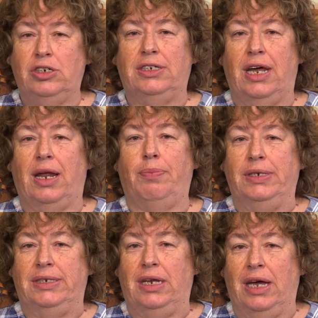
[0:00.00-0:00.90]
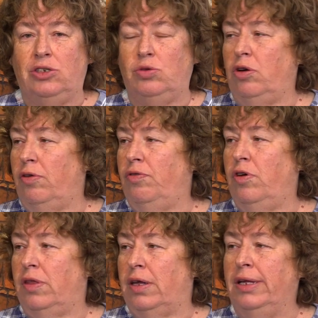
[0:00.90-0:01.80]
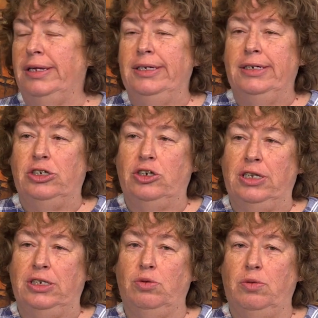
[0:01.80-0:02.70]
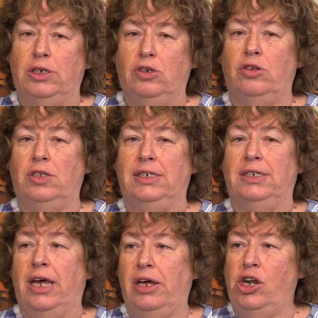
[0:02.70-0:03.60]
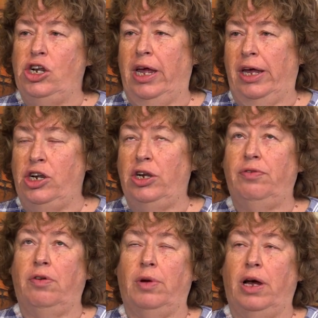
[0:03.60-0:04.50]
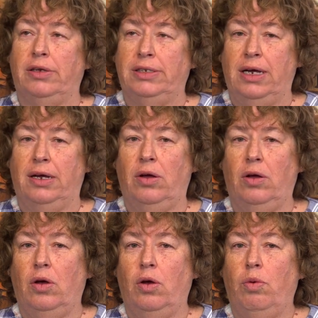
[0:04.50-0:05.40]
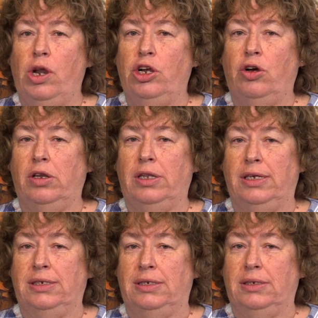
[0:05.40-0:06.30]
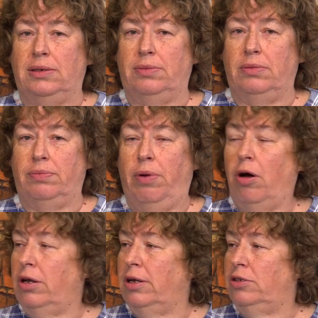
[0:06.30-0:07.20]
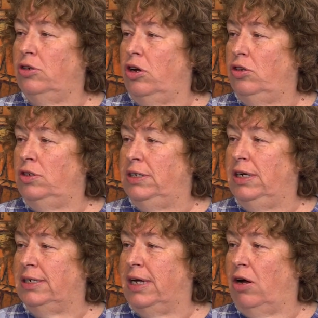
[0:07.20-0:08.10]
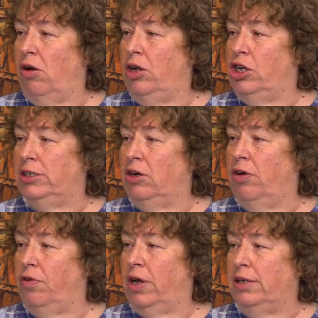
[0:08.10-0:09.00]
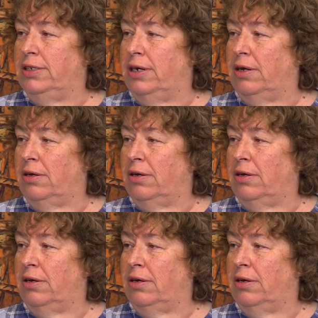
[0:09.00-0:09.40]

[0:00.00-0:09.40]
got to stand up and say, yeah, to no further. So this woman has got the stage. They're actually from Gauteng, where she got this partner to go to see a psychologist and go for counseling.